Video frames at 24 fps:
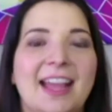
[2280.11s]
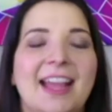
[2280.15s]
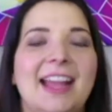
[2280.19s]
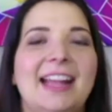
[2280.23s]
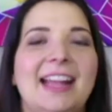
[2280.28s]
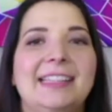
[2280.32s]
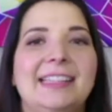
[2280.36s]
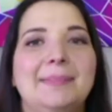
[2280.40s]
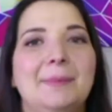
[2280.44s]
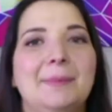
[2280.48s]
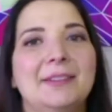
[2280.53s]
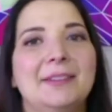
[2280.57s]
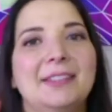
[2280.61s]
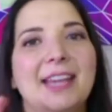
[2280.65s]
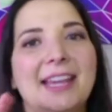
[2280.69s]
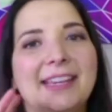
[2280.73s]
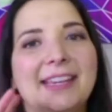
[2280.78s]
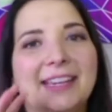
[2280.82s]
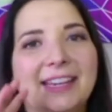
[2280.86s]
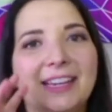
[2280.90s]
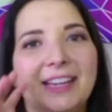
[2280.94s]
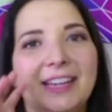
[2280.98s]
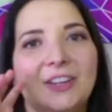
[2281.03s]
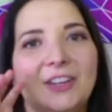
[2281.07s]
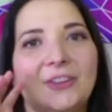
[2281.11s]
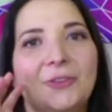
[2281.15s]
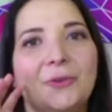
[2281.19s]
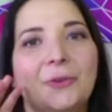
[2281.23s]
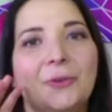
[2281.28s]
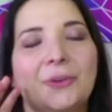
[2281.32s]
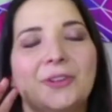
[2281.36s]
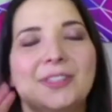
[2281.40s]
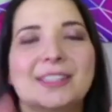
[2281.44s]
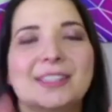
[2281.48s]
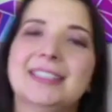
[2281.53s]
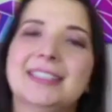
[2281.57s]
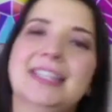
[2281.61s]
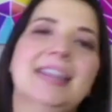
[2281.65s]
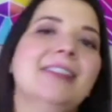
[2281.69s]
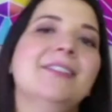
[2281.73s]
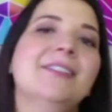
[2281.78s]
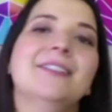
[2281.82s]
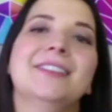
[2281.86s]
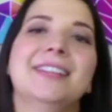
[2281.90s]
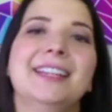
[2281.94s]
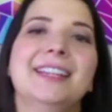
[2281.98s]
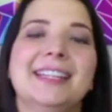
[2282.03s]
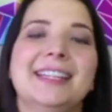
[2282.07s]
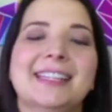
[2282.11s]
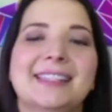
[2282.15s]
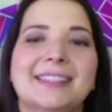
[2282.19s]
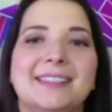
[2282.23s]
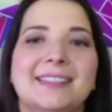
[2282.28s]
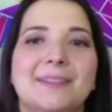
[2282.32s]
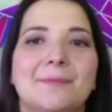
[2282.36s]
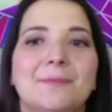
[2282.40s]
It's about taking your scariest,